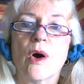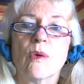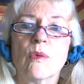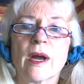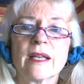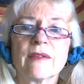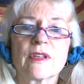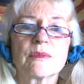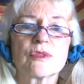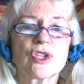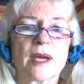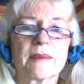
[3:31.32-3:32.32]
One of them
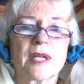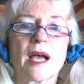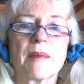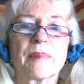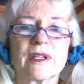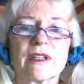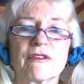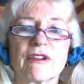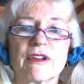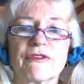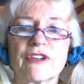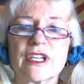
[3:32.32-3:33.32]
jumped up on the
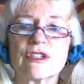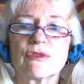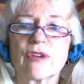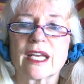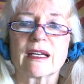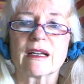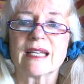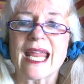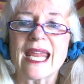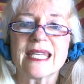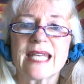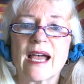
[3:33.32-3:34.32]
refrigerator,
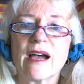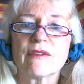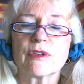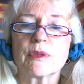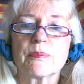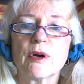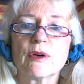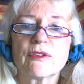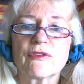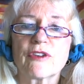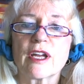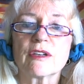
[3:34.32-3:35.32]
lay down with
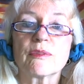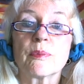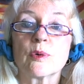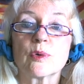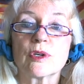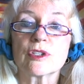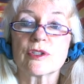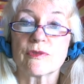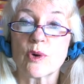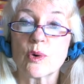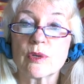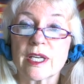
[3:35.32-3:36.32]
both front paws
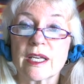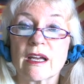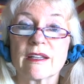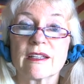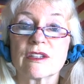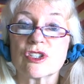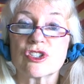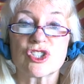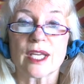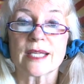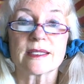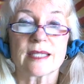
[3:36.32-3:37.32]
folded under the
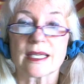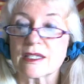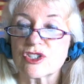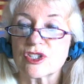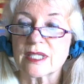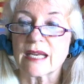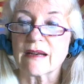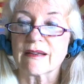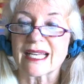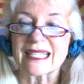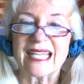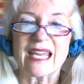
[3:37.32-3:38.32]
chest, and stared
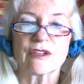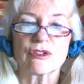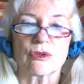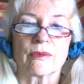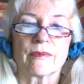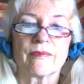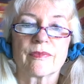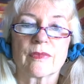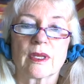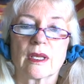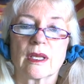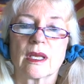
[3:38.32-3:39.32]
at Kato.
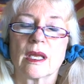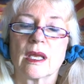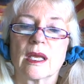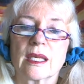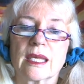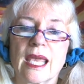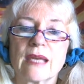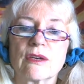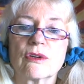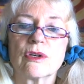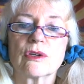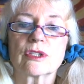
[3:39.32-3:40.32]

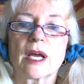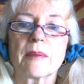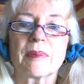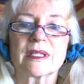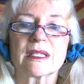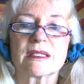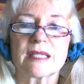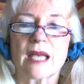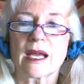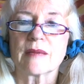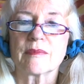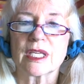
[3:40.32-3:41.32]
Kato looked up at the
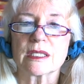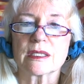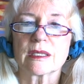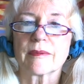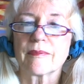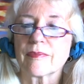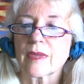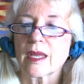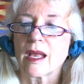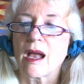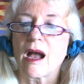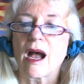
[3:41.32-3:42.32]
Siamese.
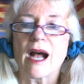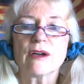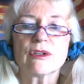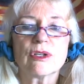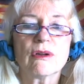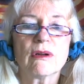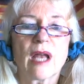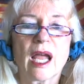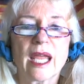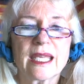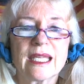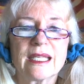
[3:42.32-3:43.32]
"How do you
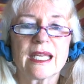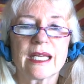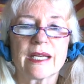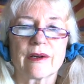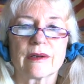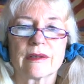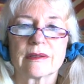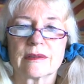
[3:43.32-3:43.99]
like it here?"